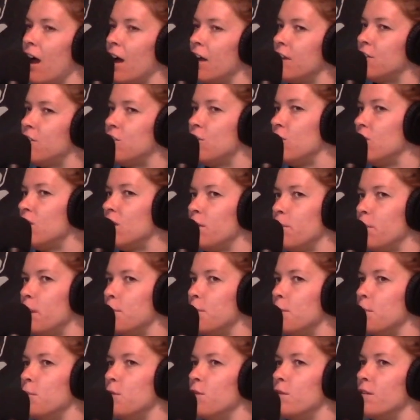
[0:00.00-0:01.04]
I do think
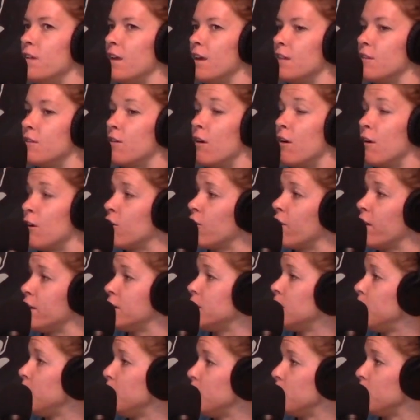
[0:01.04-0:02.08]
people move, like, there are
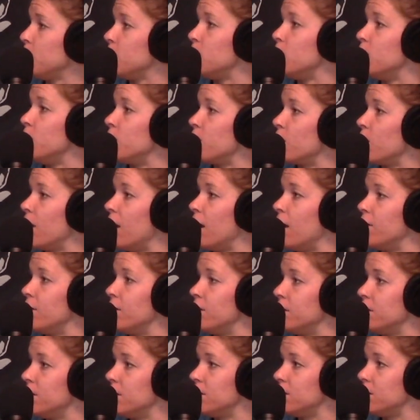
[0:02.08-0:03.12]
crazy people who move
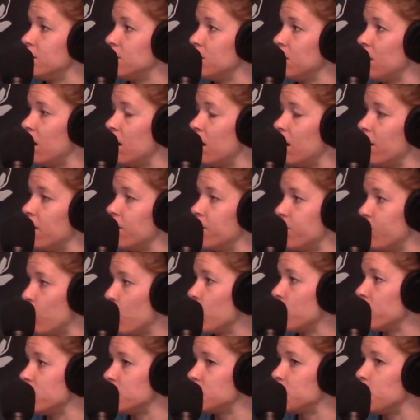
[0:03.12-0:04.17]
around
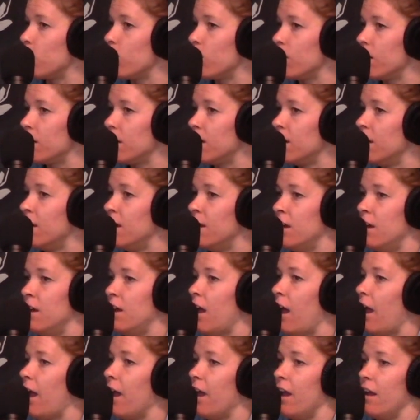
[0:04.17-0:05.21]
for the sport,
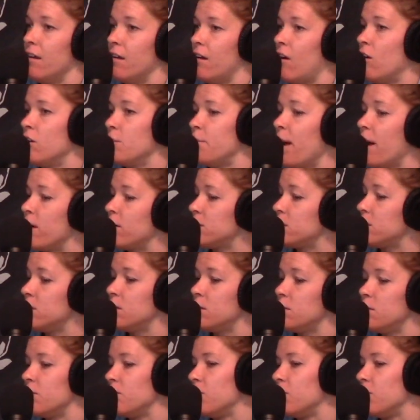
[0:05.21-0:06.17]
and all the power to them.